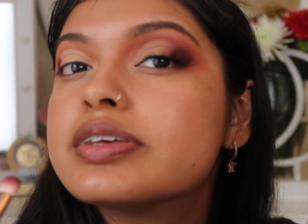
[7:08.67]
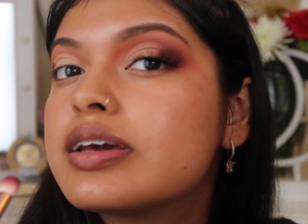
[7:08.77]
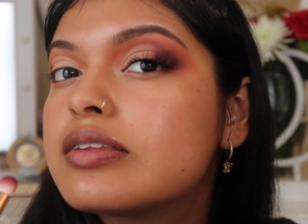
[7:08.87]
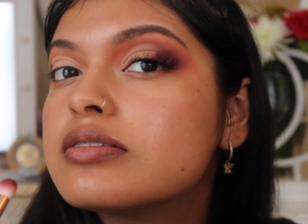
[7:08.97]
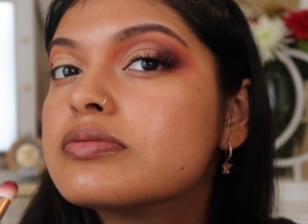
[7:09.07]
See
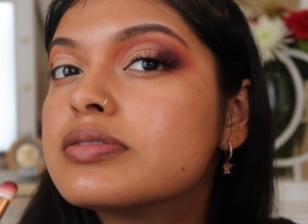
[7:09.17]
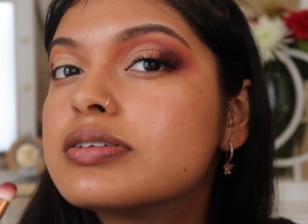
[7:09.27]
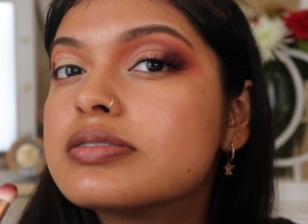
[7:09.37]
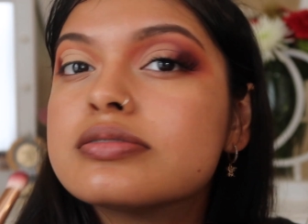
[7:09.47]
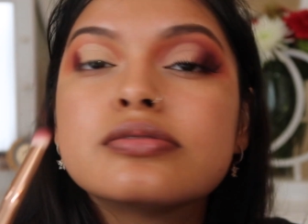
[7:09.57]
how this one
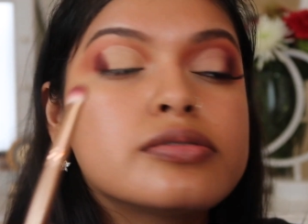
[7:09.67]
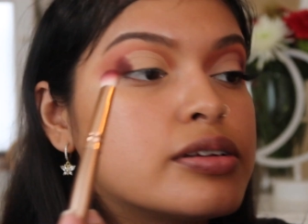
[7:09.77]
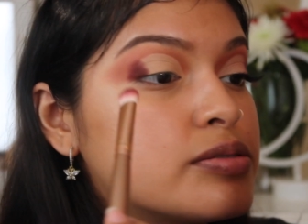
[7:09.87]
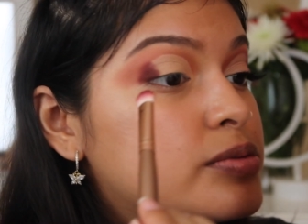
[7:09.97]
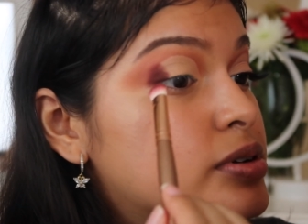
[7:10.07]
is? So
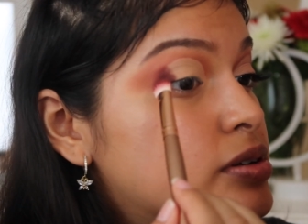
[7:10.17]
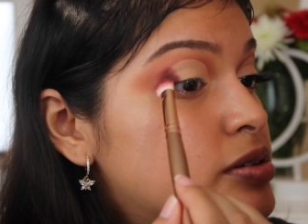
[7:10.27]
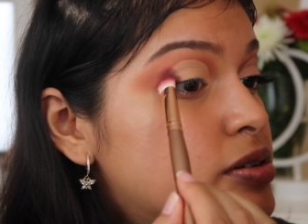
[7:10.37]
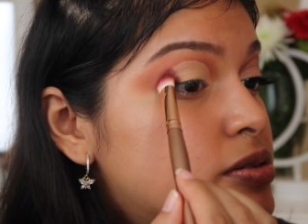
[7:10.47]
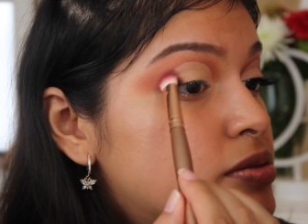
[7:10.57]
that's what we're
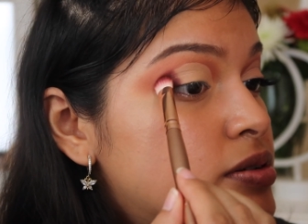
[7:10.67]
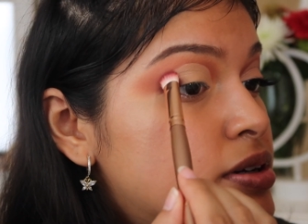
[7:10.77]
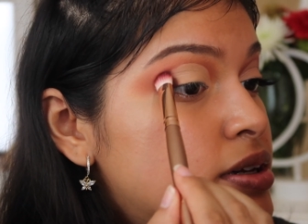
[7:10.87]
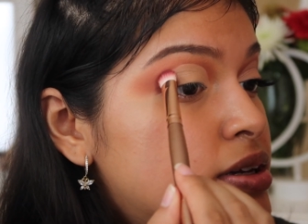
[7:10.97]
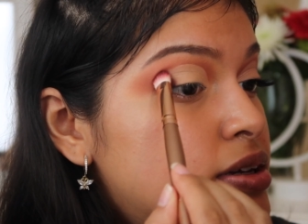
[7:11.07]
gonna do.
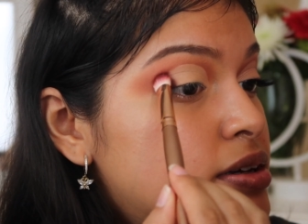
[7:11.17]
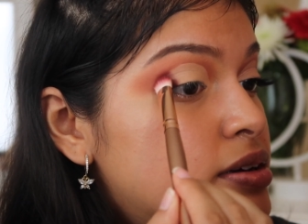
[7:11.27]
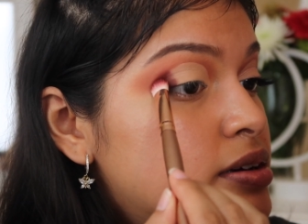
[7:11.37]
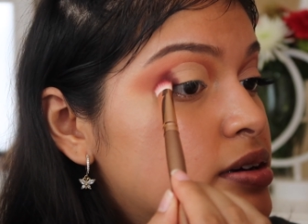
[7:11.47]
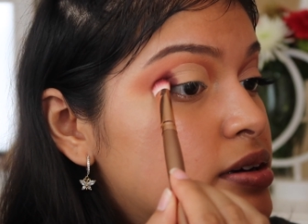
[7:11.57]

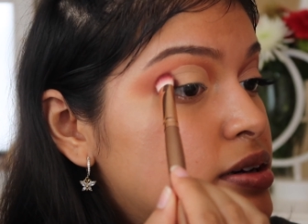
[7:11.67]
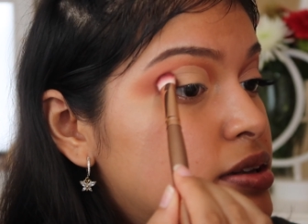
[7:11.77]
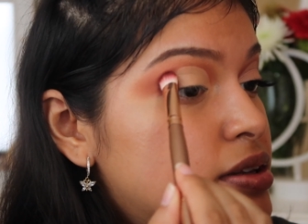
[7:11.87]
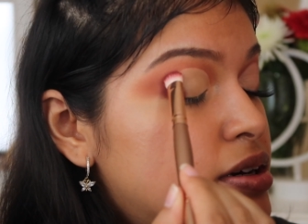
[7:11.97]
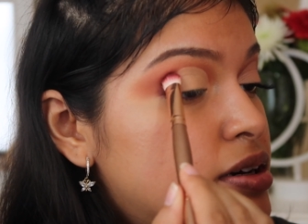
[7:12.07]

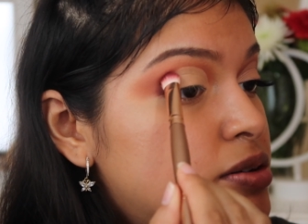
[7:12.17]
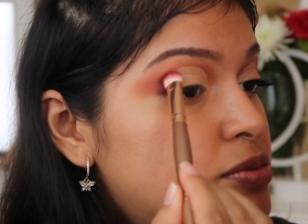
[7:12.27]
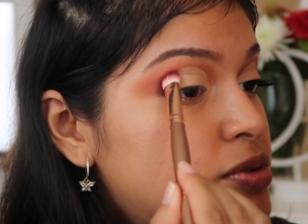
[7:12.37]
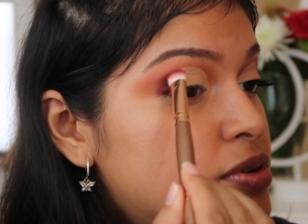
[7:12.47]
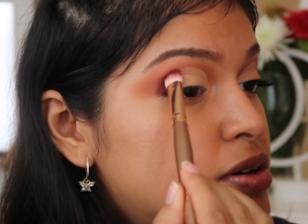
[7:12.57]
And then
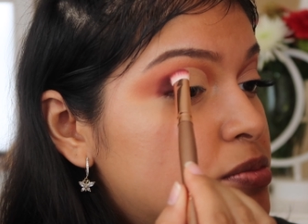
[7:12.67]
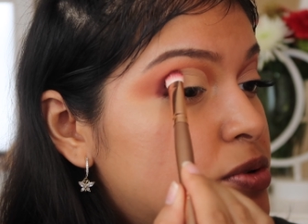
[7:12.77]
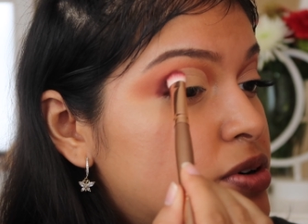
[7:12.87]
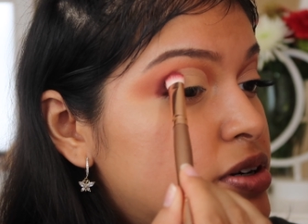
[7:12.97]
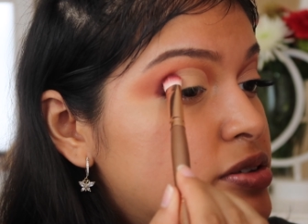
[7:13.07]
when you get
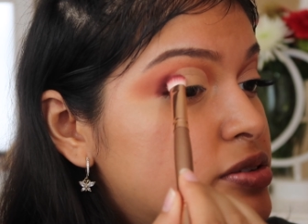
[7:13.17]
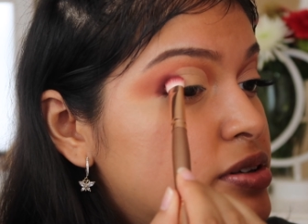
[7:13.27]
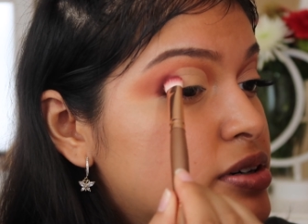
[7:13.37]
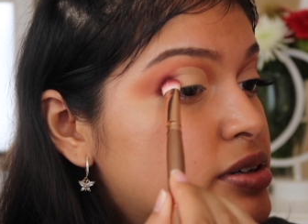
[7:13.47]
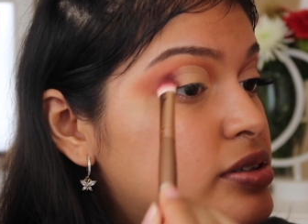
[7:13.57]
more into
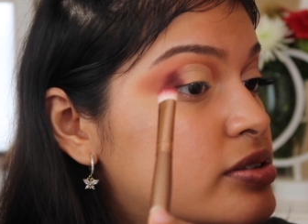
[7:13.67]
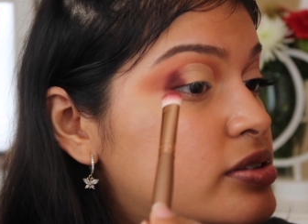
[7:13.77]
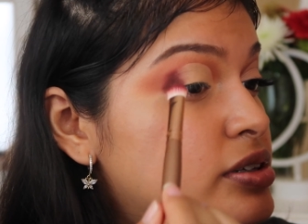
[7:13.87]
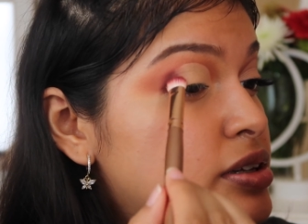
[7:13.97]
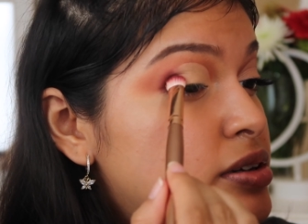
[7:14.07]
the
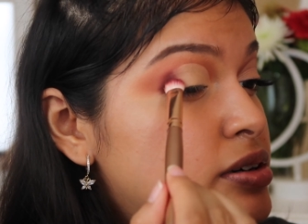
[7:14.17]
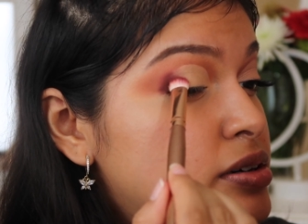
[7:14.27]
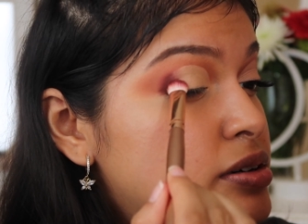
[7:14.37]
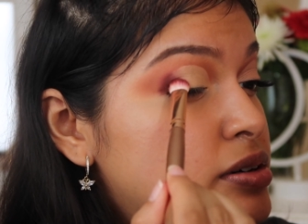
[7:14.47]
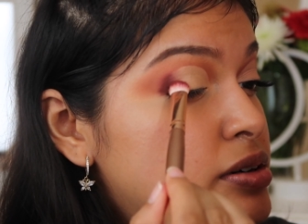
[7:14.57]

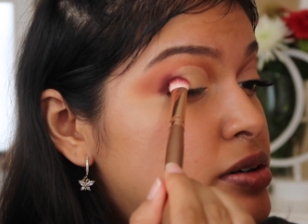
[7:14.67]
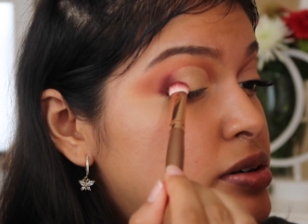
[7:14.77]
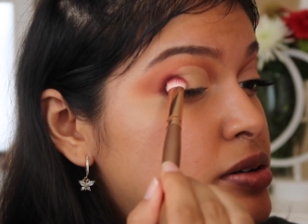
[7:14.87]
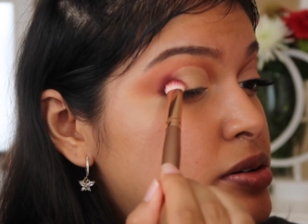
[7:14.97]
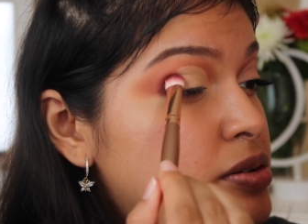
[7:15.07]
concealer,
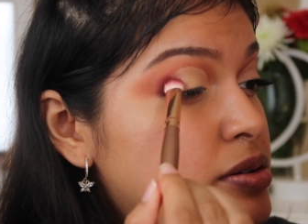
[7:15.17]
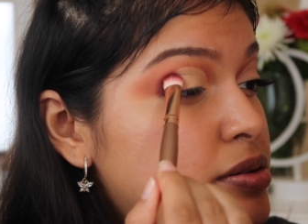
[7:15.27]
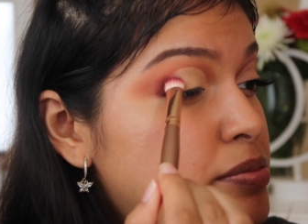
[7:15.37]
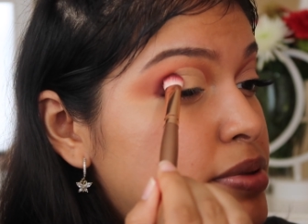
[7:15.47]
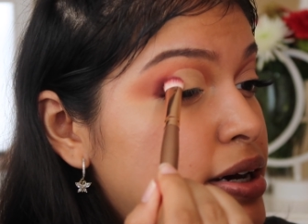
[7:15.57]
you
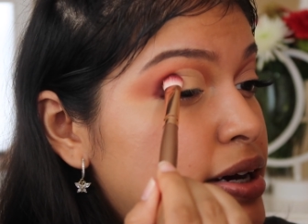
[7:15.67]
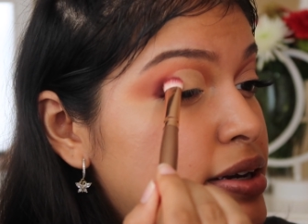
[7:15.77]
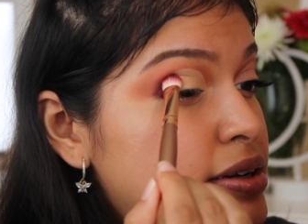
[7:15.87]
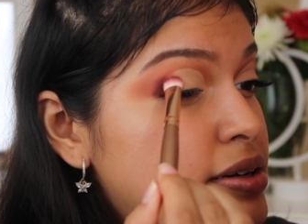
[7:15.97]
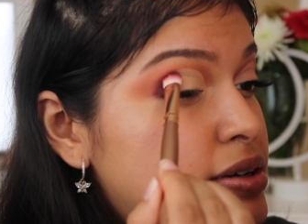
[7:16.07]
can
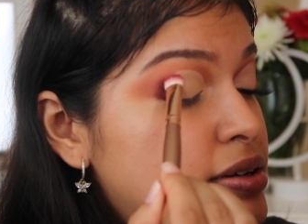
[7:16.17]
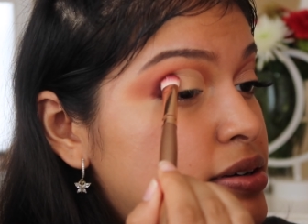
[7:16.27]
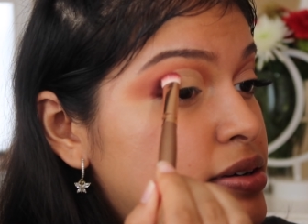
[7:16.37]
pat it.